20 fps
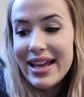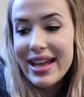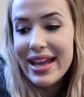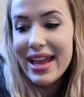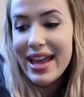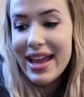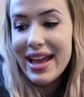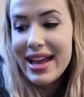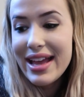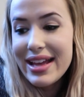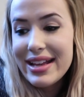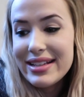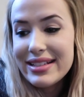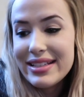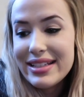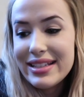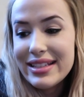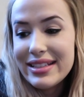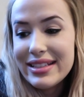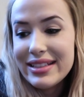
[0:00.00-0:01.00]

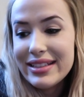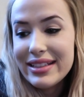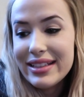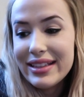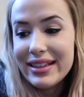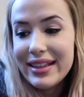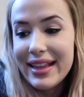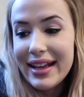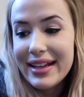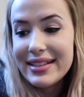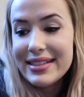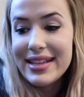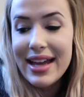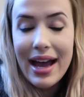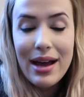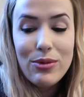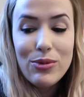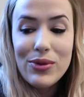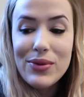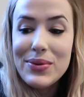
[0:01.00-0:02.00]
and then
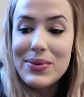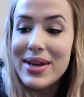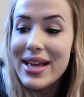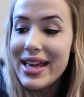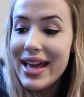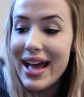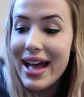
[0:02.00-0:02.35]
Dad will wake